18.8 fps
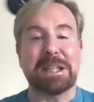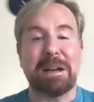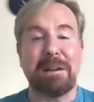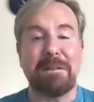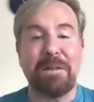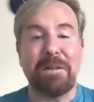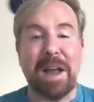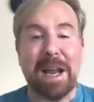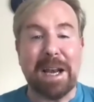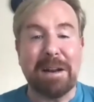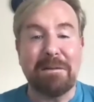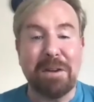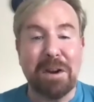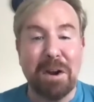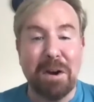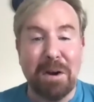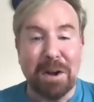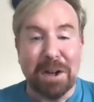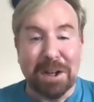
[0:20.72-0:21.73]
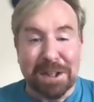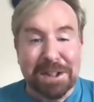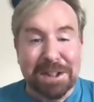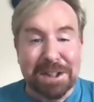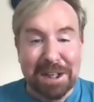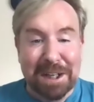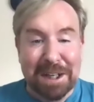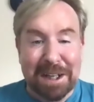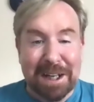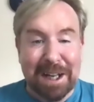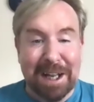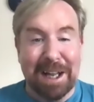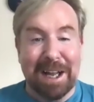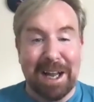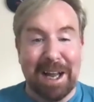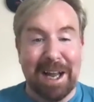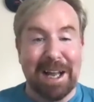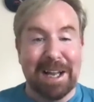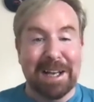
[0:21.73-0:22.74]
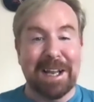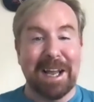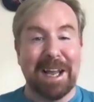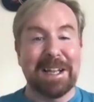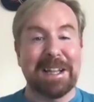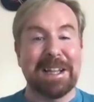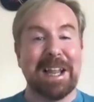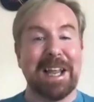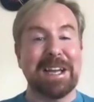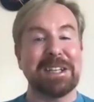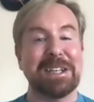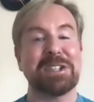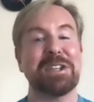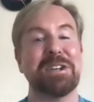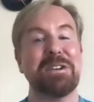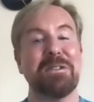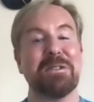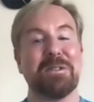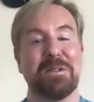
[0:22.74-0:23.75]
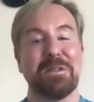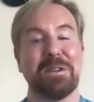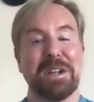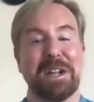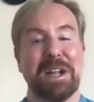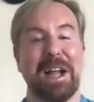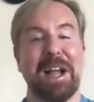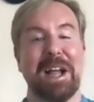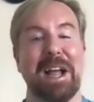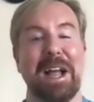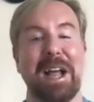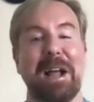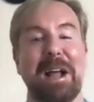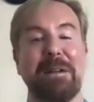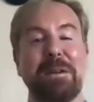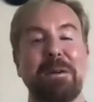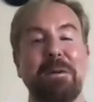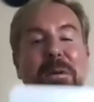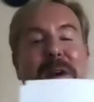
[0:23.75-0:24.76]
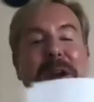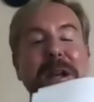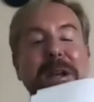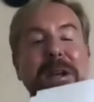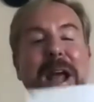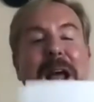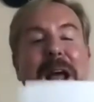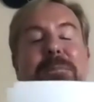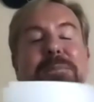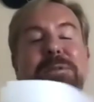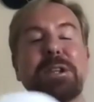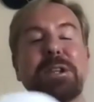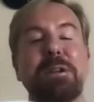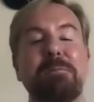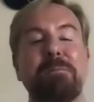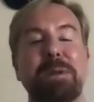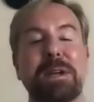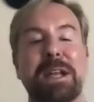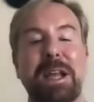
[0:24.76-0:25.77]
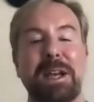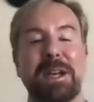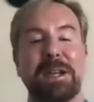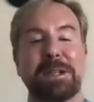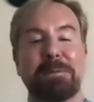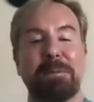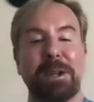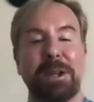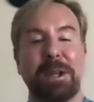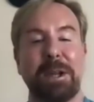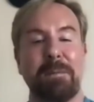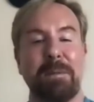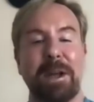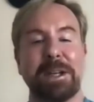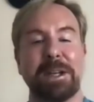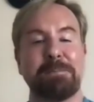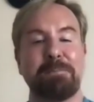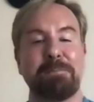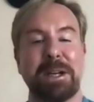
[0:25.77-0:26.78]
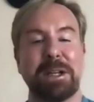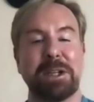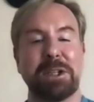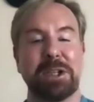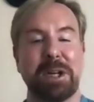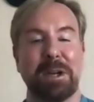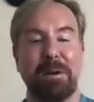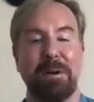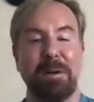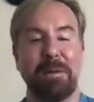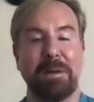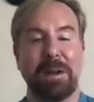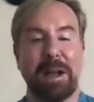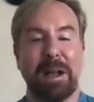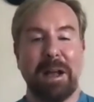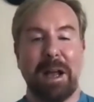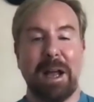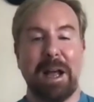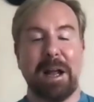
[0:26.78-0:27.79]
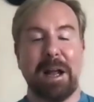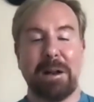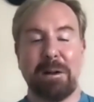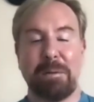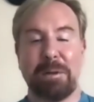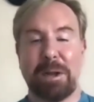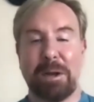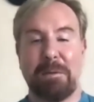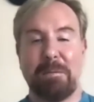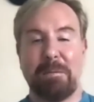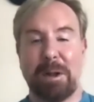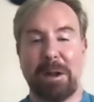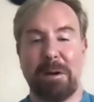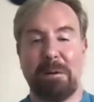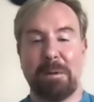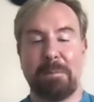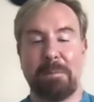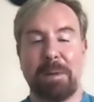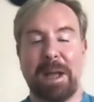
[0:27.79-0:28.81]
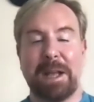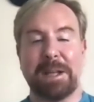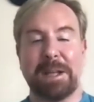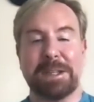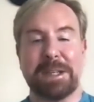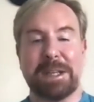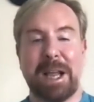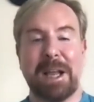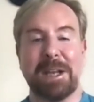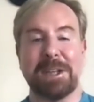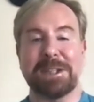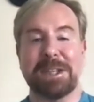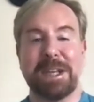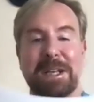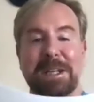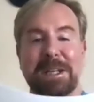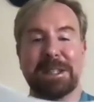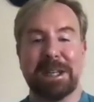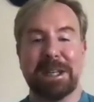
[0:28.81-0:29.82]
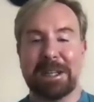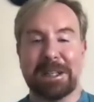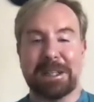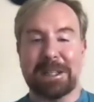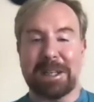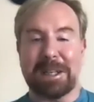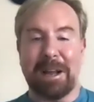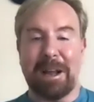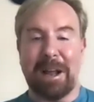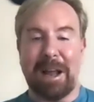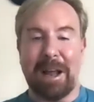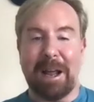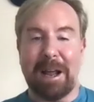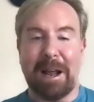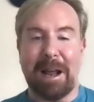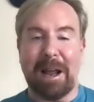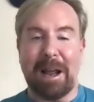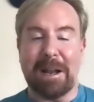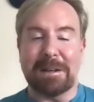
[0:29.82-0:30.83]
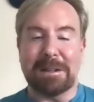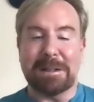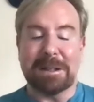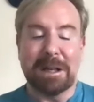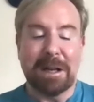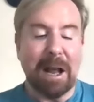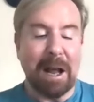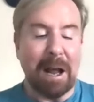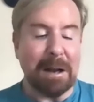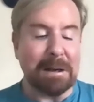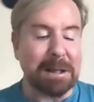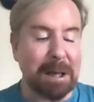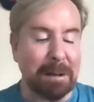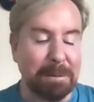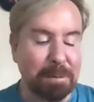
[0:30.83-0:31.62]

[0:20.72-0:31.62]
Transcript: a fan of yours, and liked you. You were in Absolute Beginners with them as Big Jill, along with Patsy Kensit, and tell us